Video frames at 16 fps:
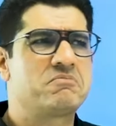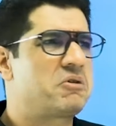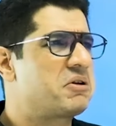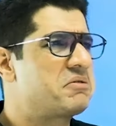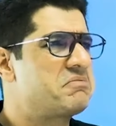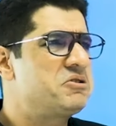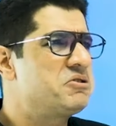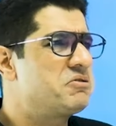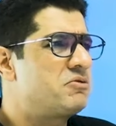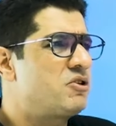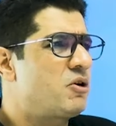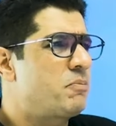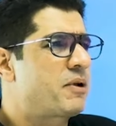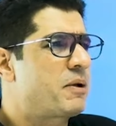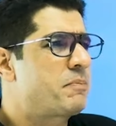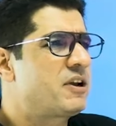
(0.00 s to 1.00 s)

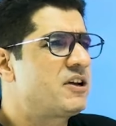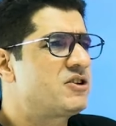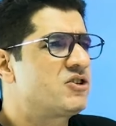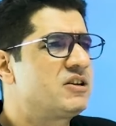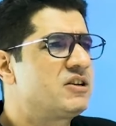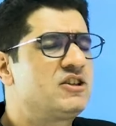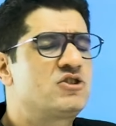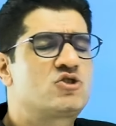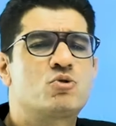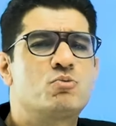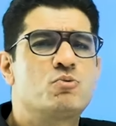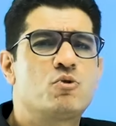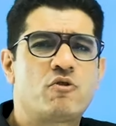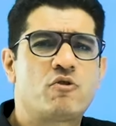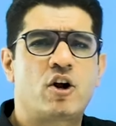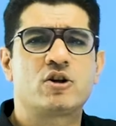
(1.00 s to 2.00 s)
Your preparation needs to
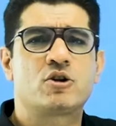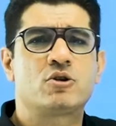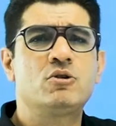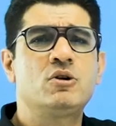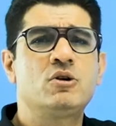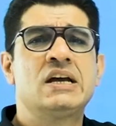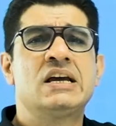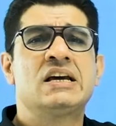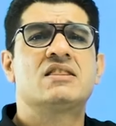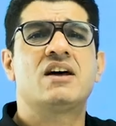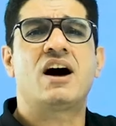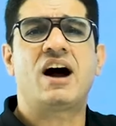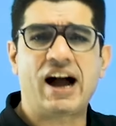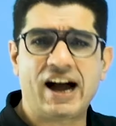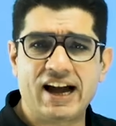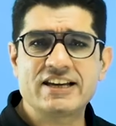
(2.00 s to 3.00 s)
move on to the
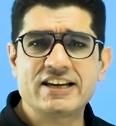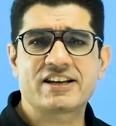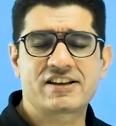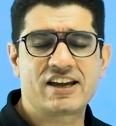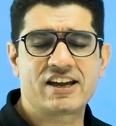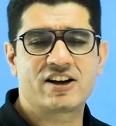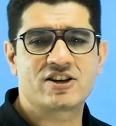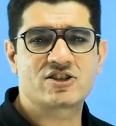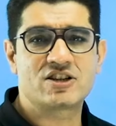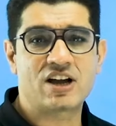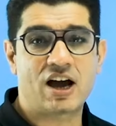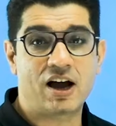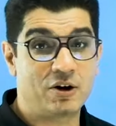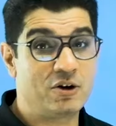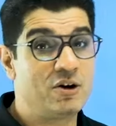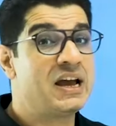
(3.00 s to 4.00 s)
higher gears
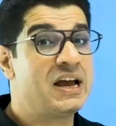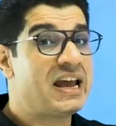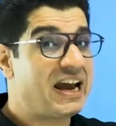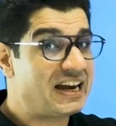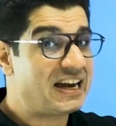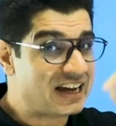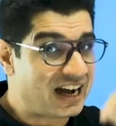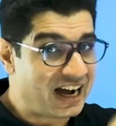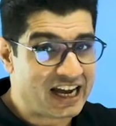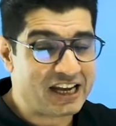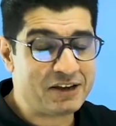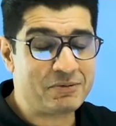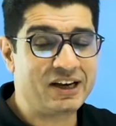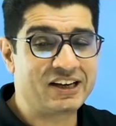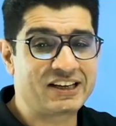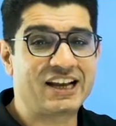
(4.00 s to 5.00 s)
now, and I
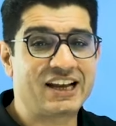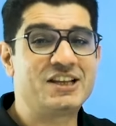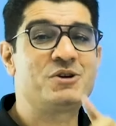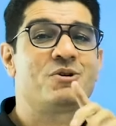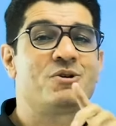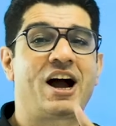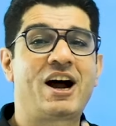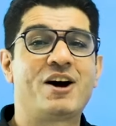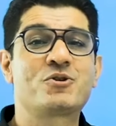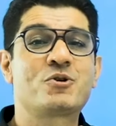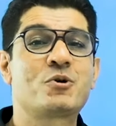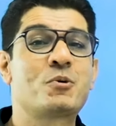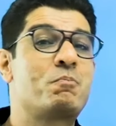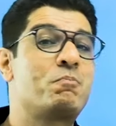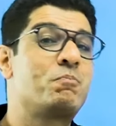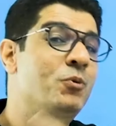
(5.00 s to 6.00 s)
will tell you how
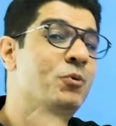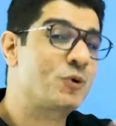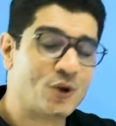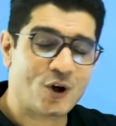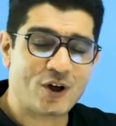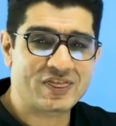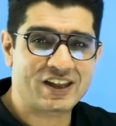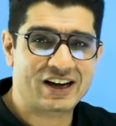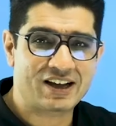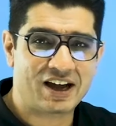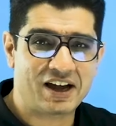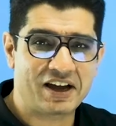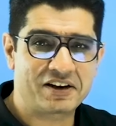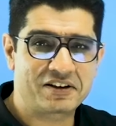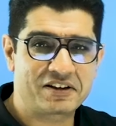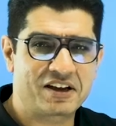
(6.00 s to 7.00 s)
to put on that
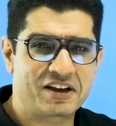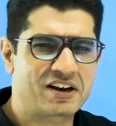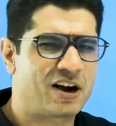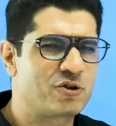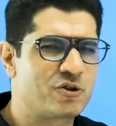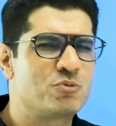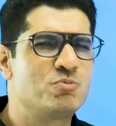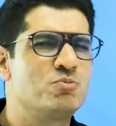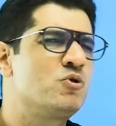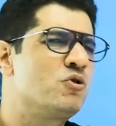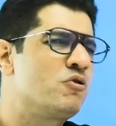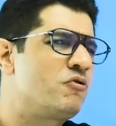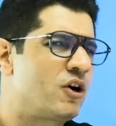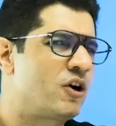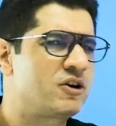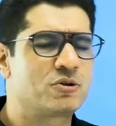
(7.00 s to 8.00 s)
higher gear, how to move
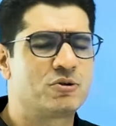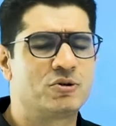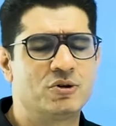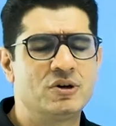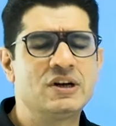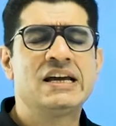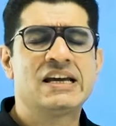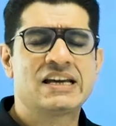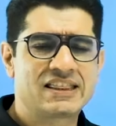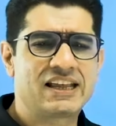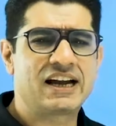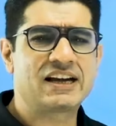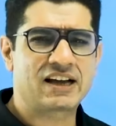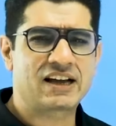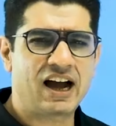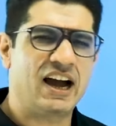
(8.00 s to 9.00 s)
on to
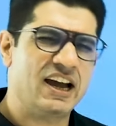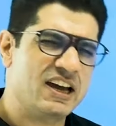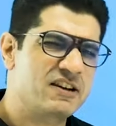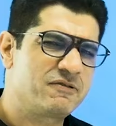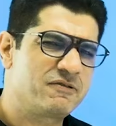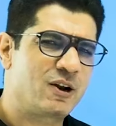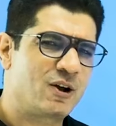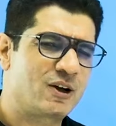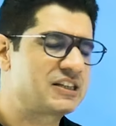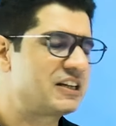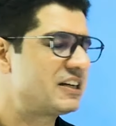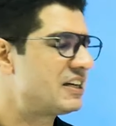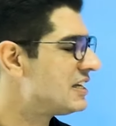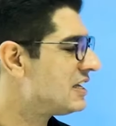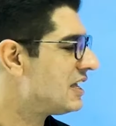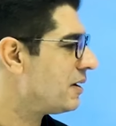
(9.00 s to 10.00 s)
that higher
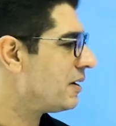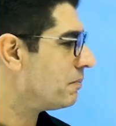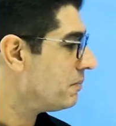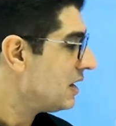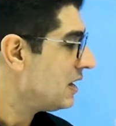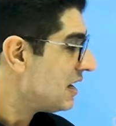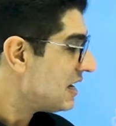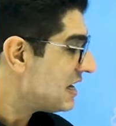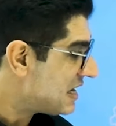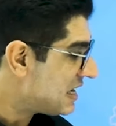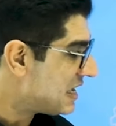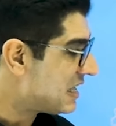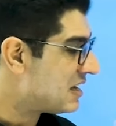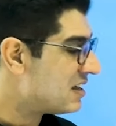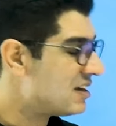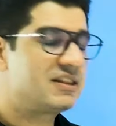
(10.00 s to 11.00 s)
velocity game
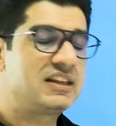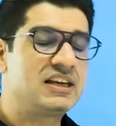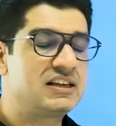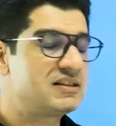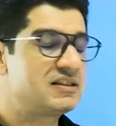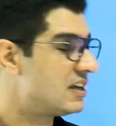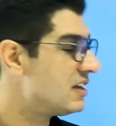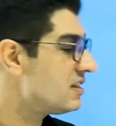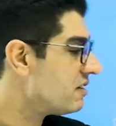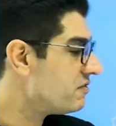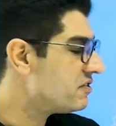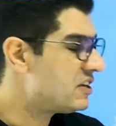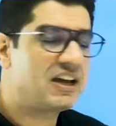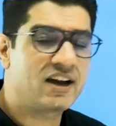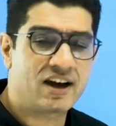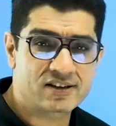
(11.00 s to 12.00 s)
in the
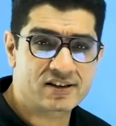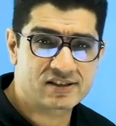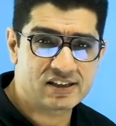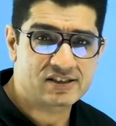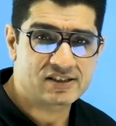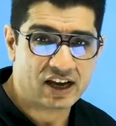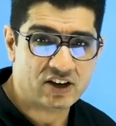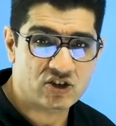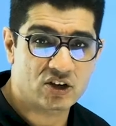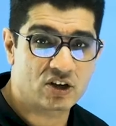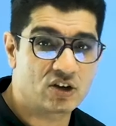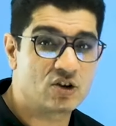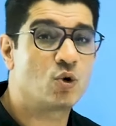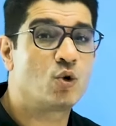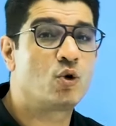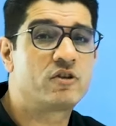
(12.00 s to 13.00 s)
VARC
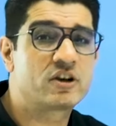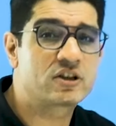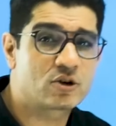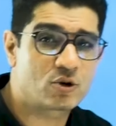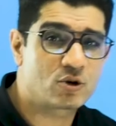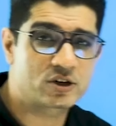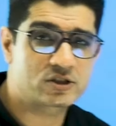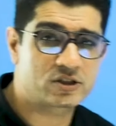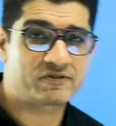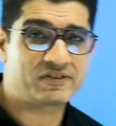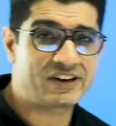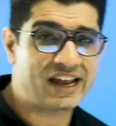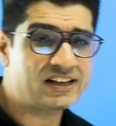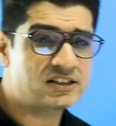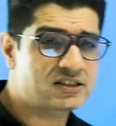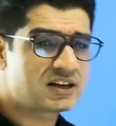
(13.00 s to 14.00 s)
section over the course of
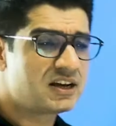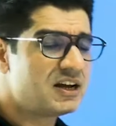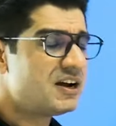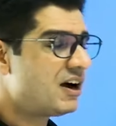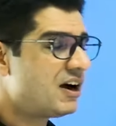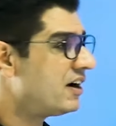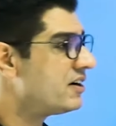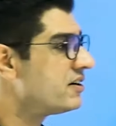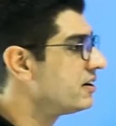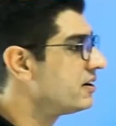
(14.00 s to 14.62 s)
next 100